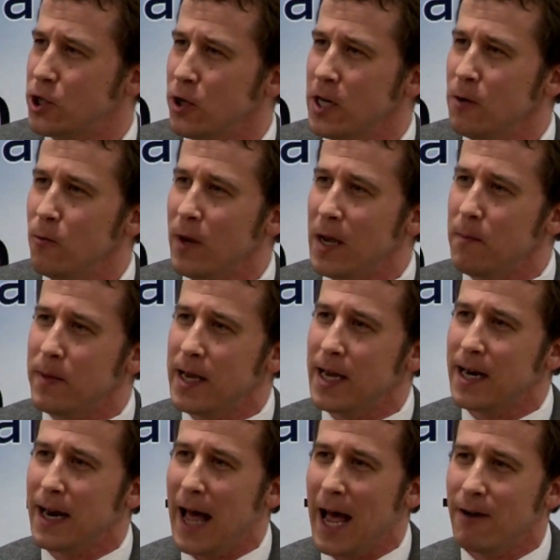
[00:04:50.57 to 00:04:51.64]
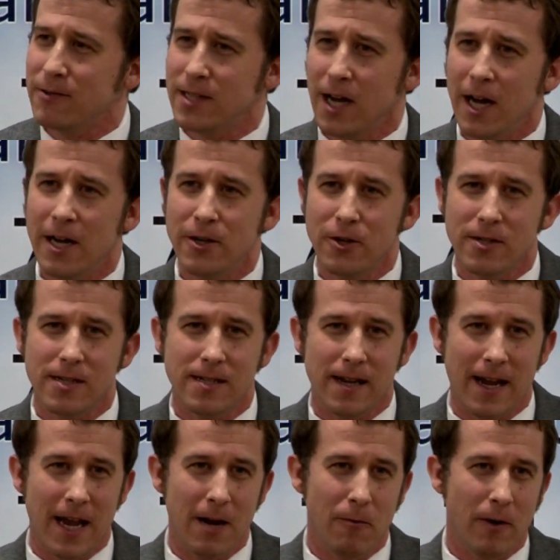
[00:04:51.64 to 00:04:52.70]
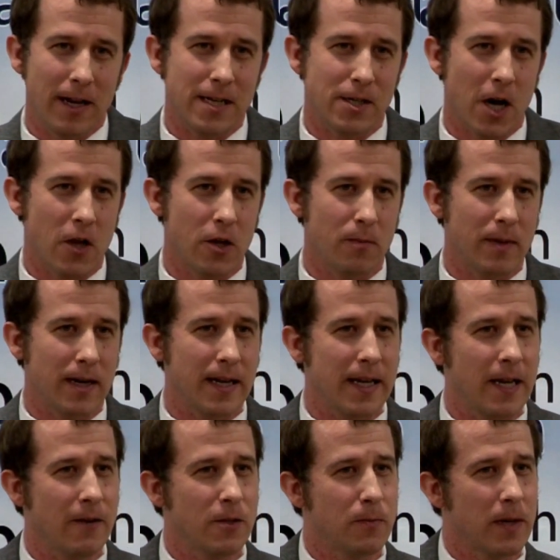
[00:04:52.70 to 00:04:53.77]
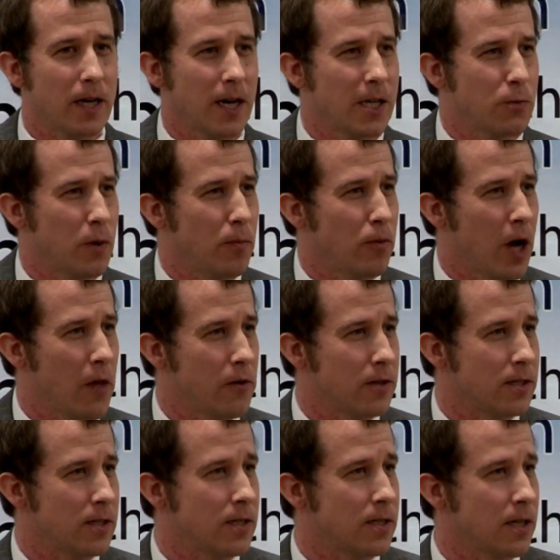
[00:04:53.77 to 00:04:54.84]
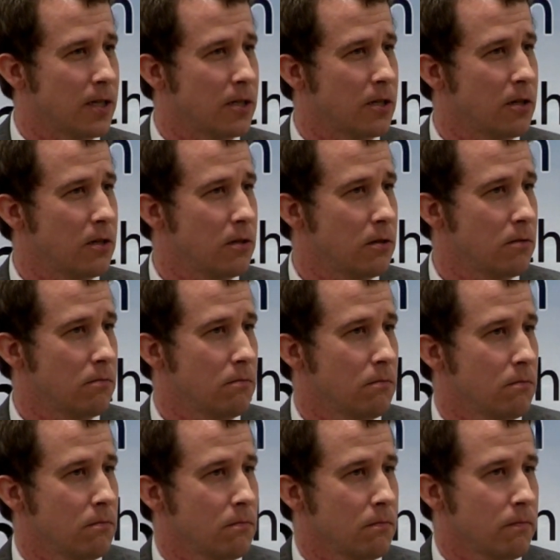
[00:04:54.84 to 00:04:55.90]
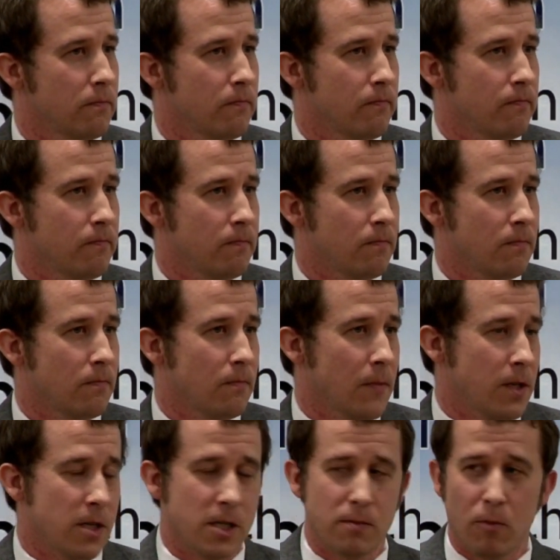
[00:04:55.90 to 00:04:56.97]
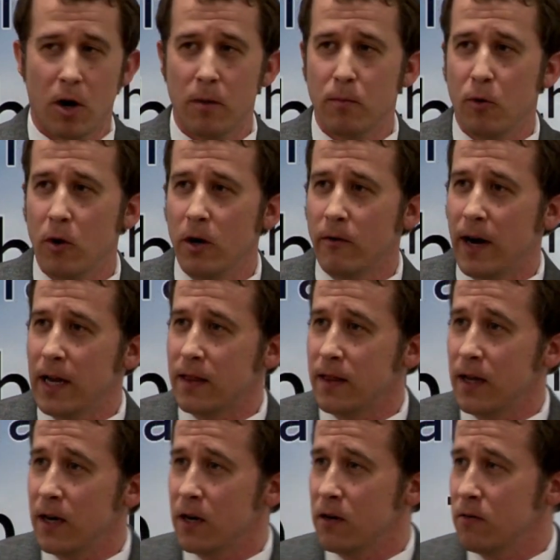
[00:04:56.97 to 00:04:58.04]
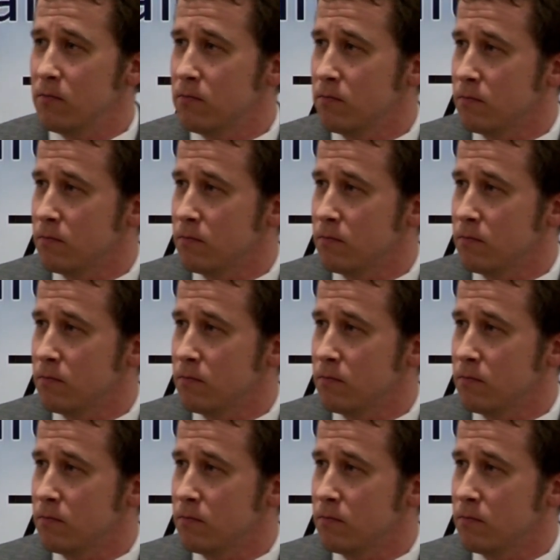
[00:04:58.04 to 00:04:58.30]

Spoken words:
Shouldn't we be allowed to understand what each other believes because we're brothers and sisters? The smart boy right there.